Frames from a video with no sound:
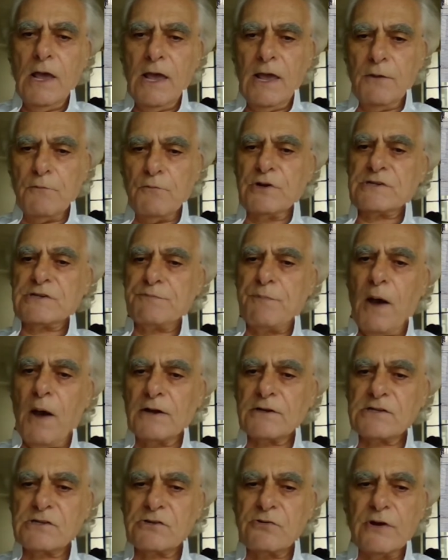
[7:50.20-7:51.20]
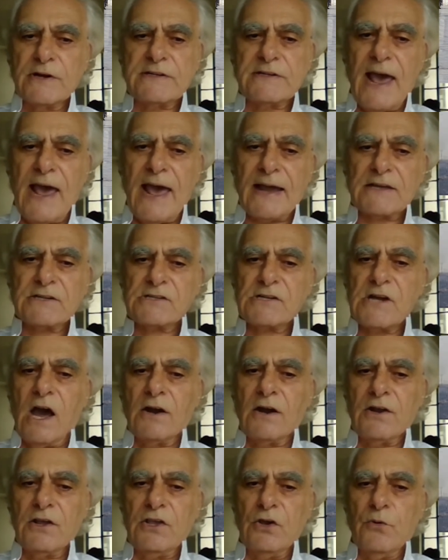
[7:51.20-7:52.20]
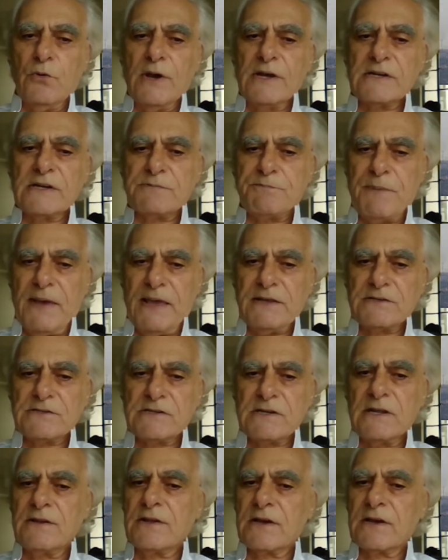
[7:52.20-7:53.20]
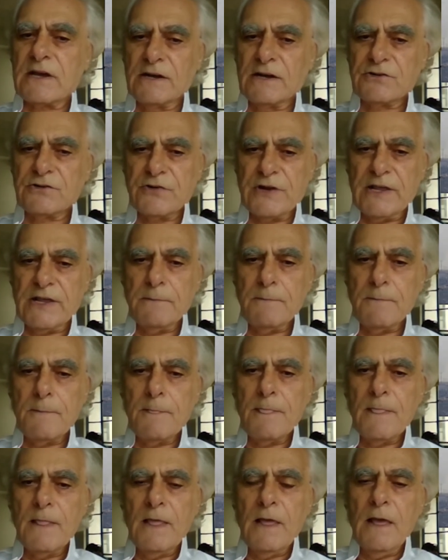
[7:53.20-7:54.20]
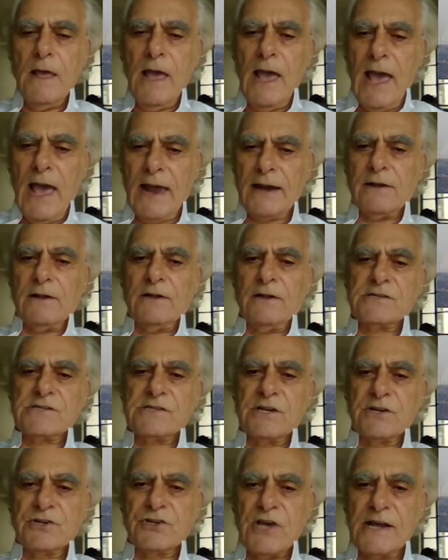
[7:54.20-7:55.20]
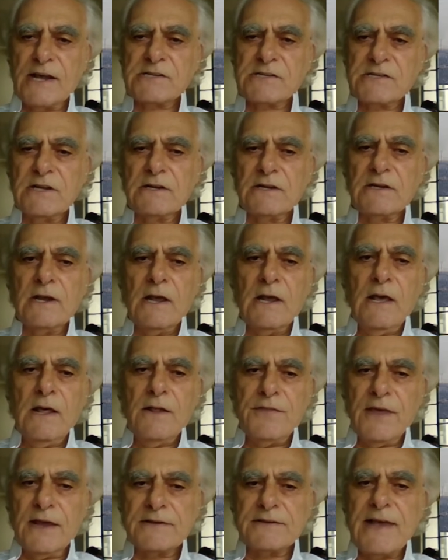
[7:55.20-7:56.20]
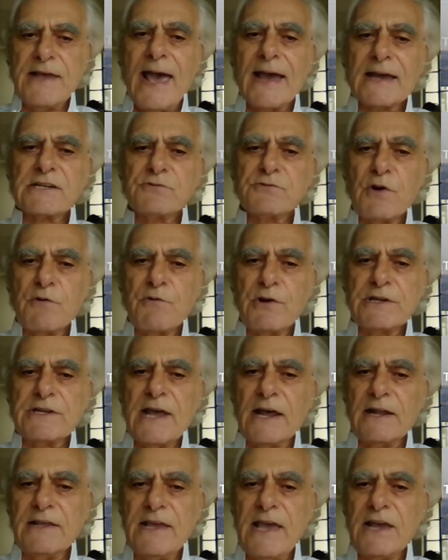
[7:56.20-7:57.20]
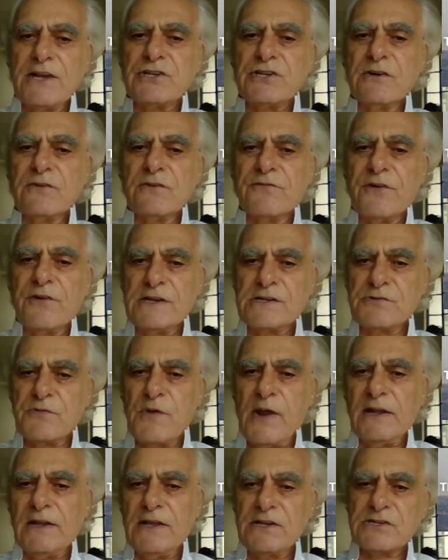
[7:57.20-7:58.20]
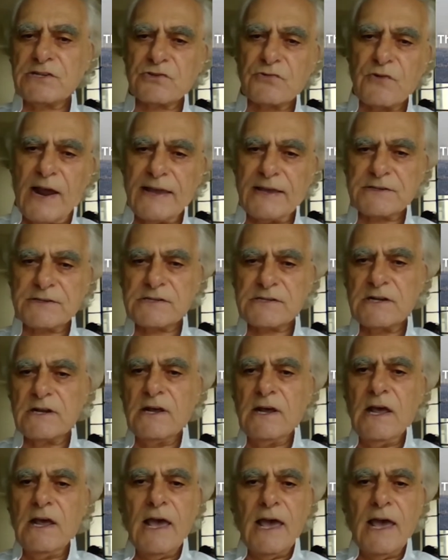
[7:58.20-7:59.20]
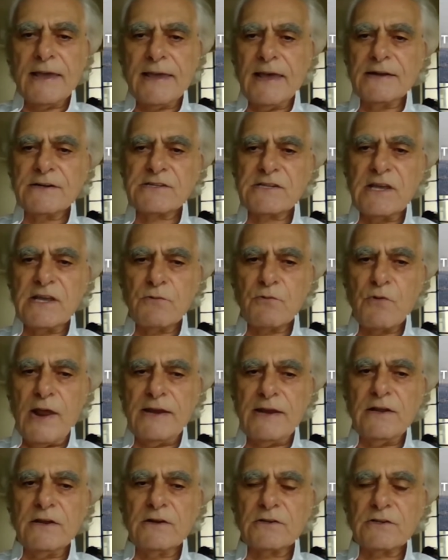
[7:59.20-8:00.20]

in response to attacks on a US base in the country. Analysts suggested the attacks were retaliation for Israeli strikes against Iranian